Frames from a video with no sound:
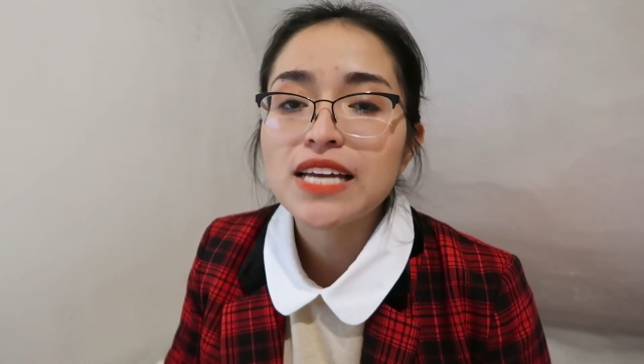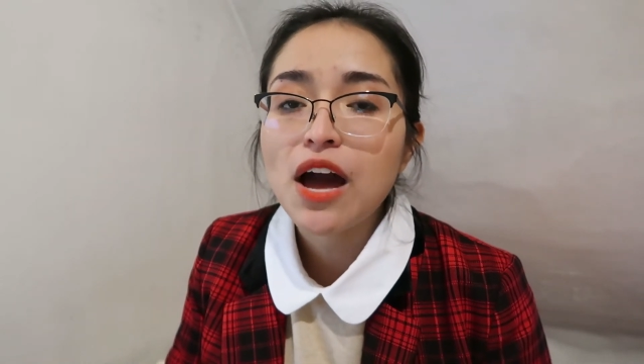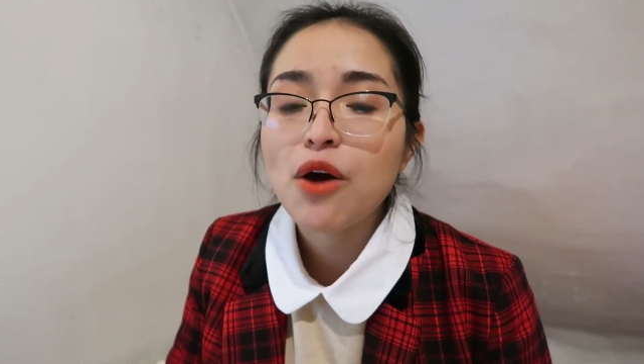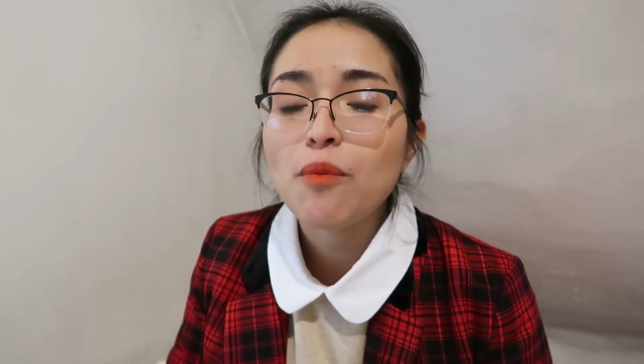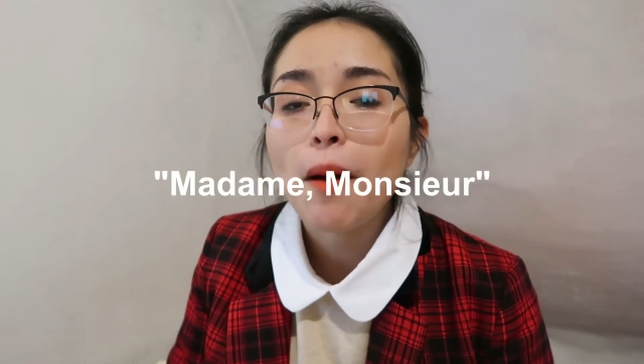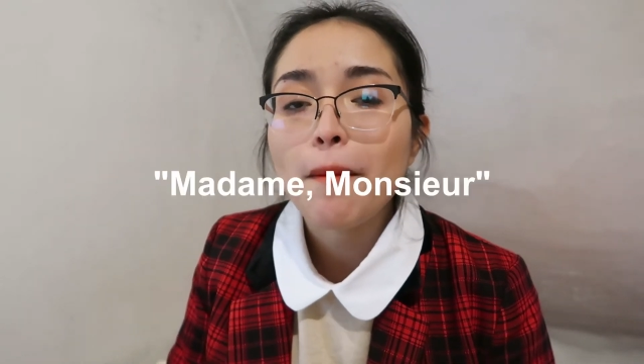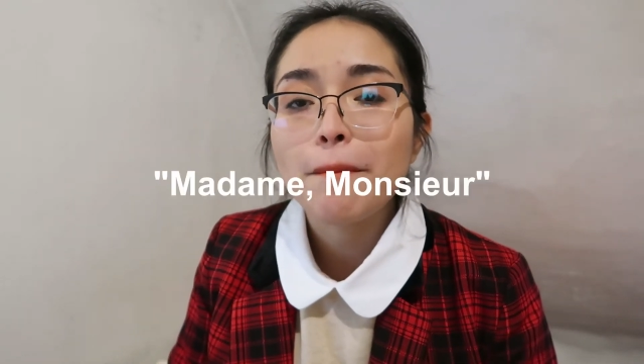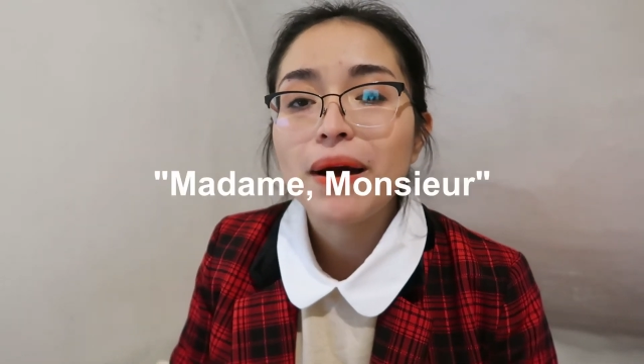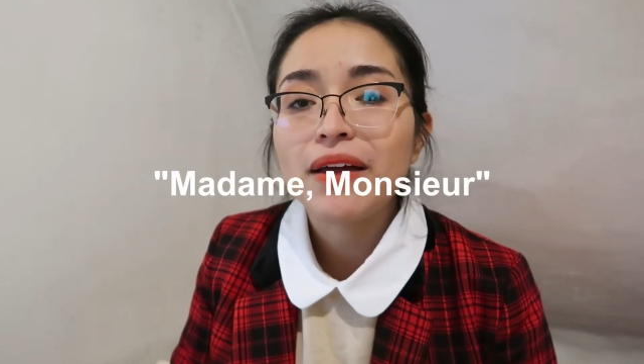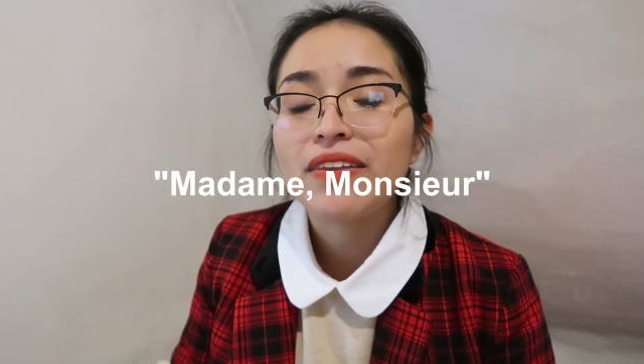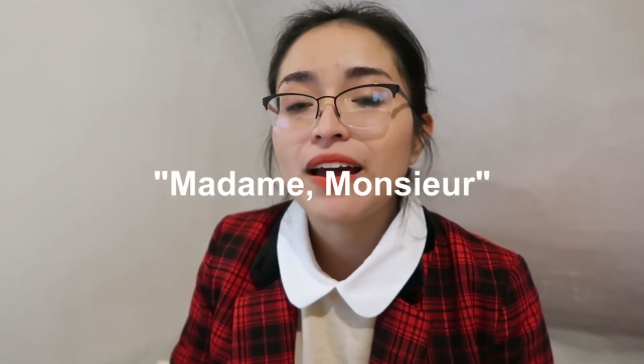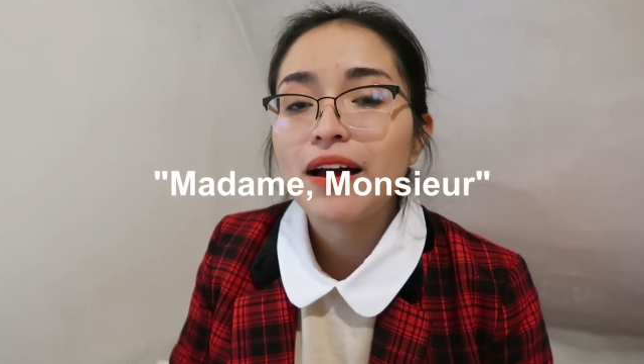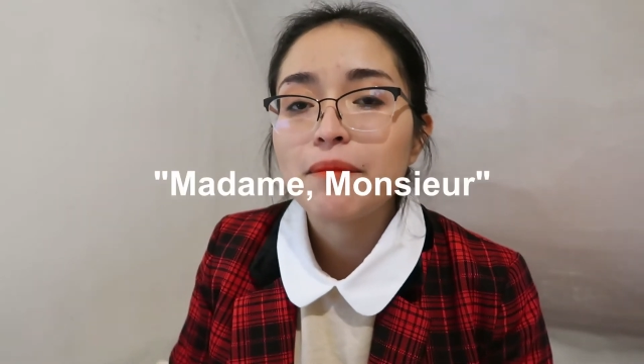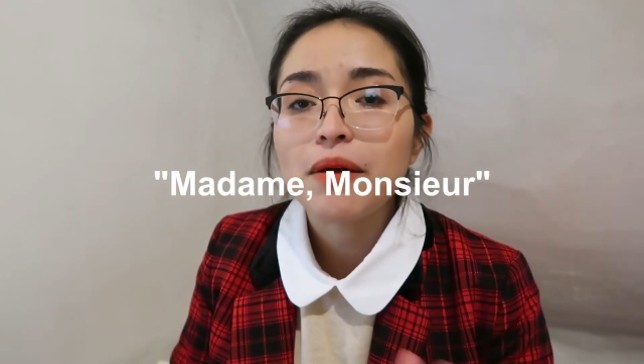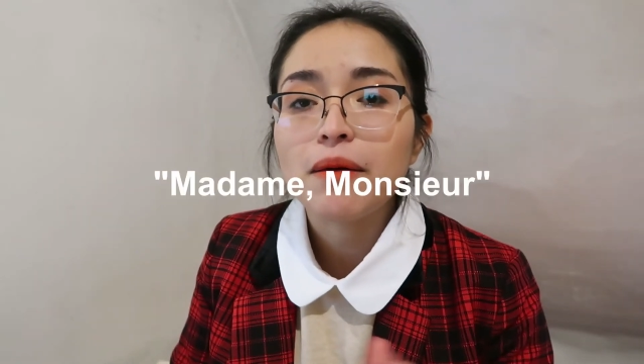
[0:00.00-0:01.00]
down
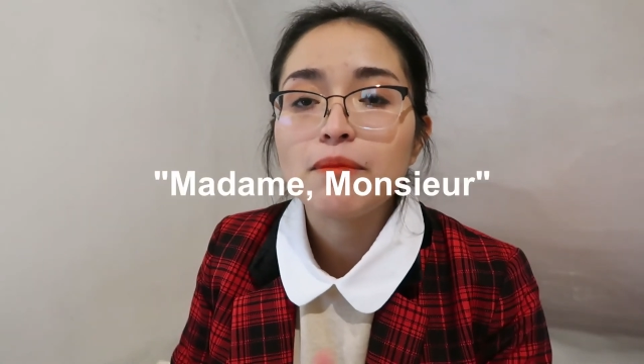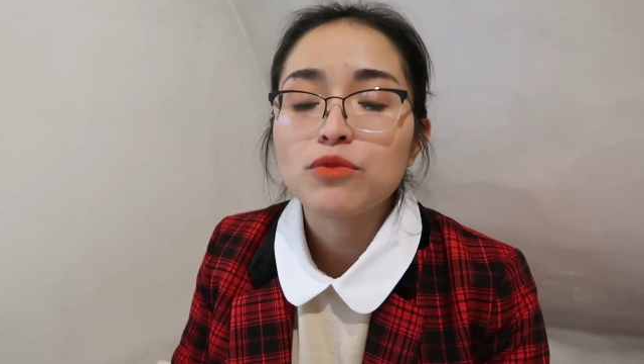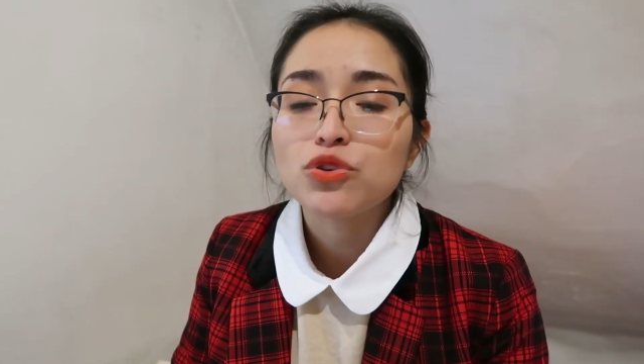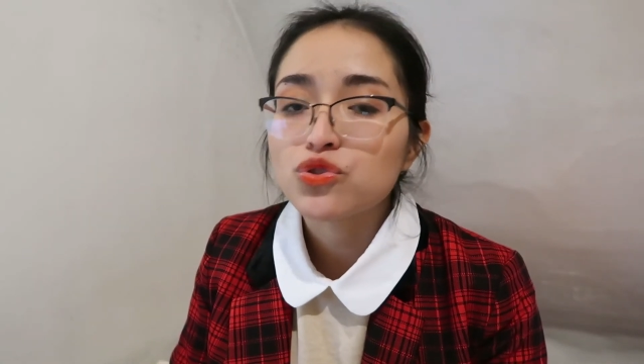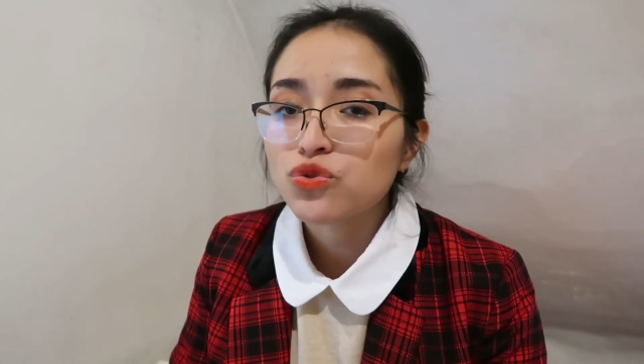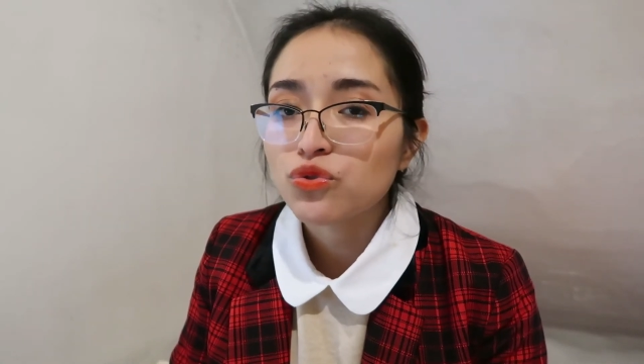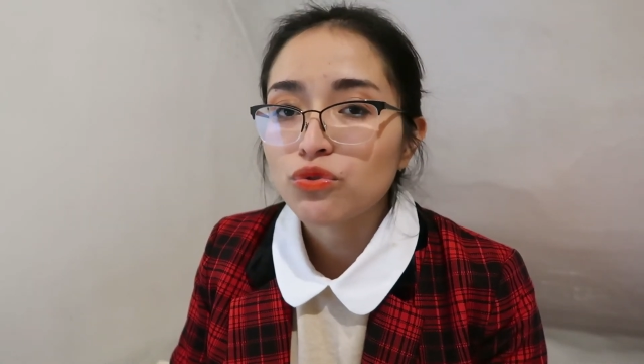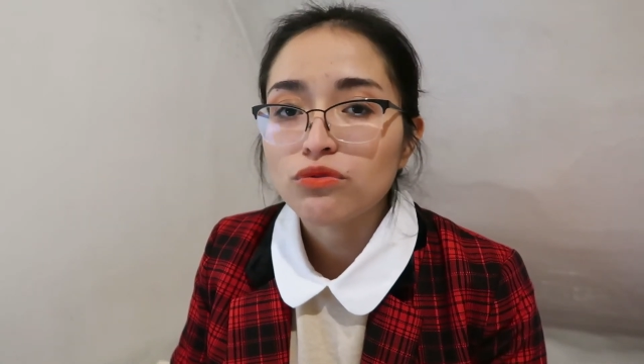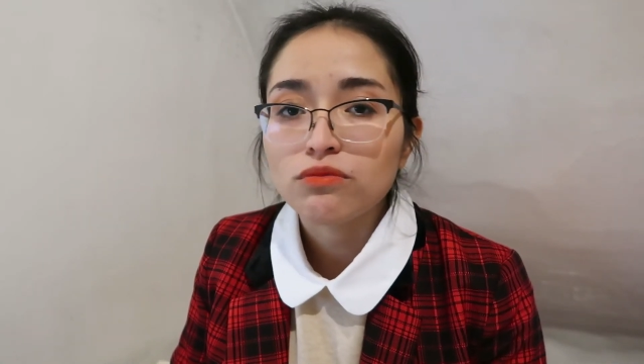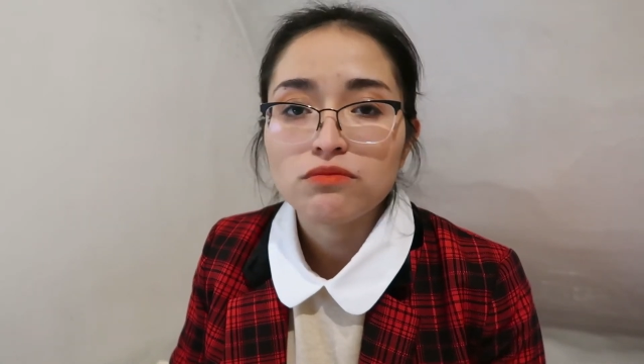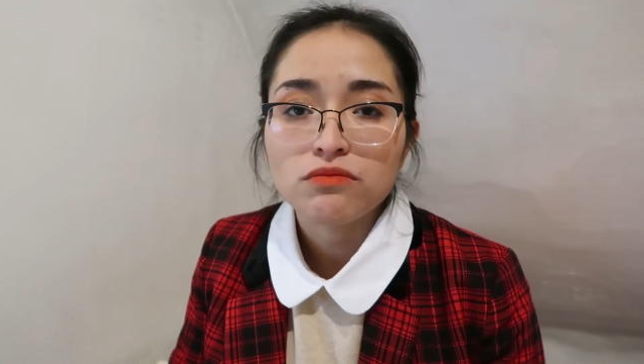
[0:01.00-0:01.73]
Madame, Monsieur.